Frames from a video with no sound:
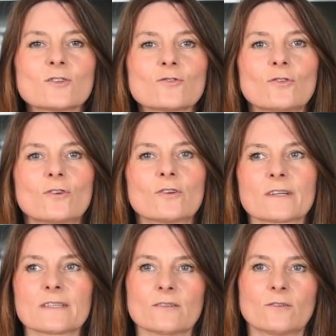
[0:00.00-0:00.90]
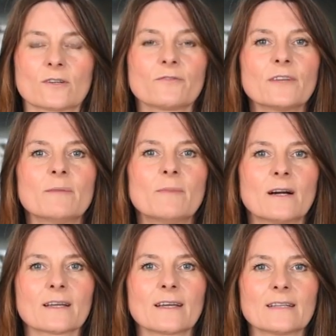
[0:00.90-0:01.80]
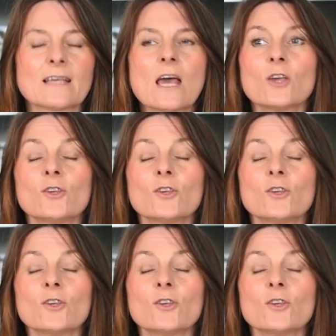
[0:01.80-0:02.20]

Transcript: stores or flea markets.